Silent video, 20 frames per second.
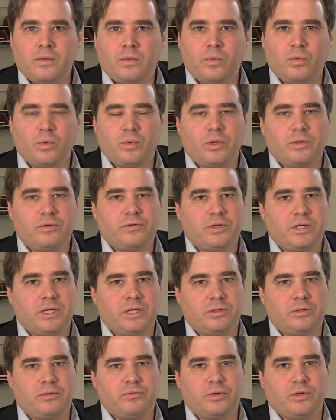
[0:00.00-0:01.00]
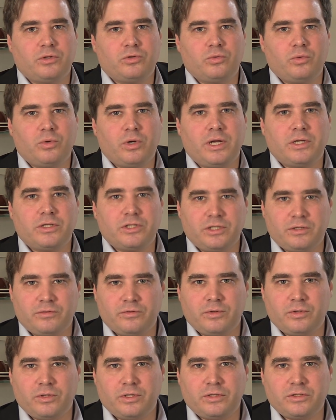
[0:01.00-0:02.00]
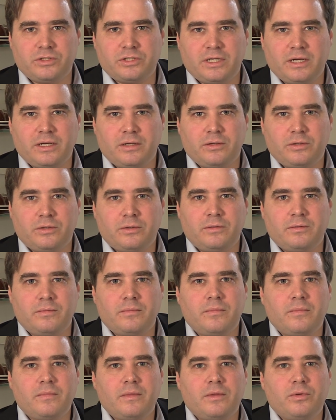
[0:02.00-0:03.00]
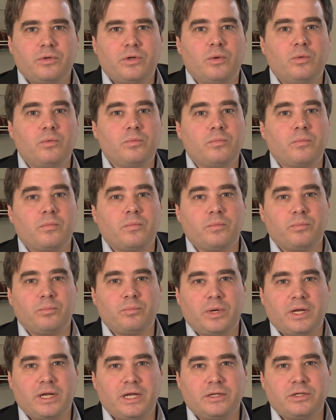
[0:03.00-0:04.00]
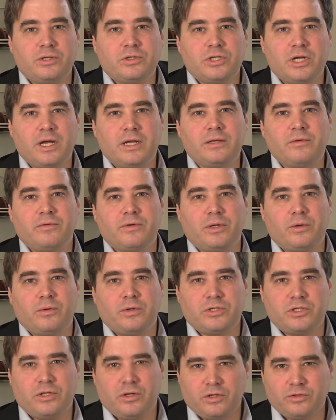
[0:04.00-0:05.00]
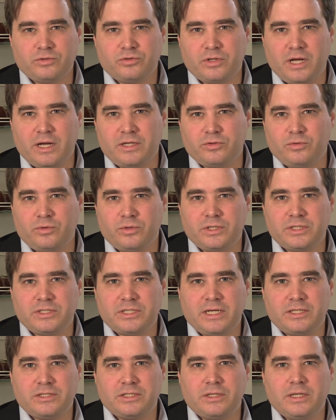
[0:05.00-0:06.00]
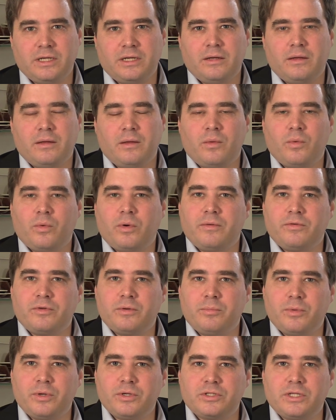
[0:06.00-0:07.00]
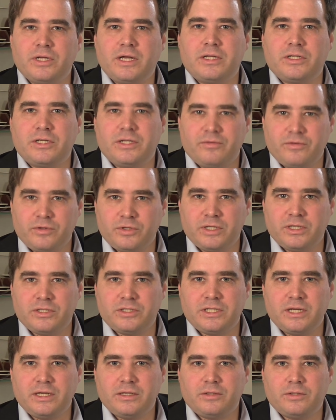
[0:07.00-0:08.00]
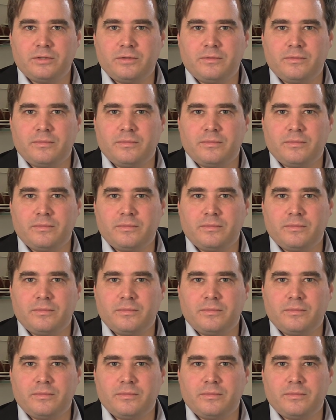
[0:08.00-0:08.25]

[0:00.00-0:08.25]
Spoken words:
or if the individual has given consent. So, we need to check if there is a contractual necessity or if the person has given consent.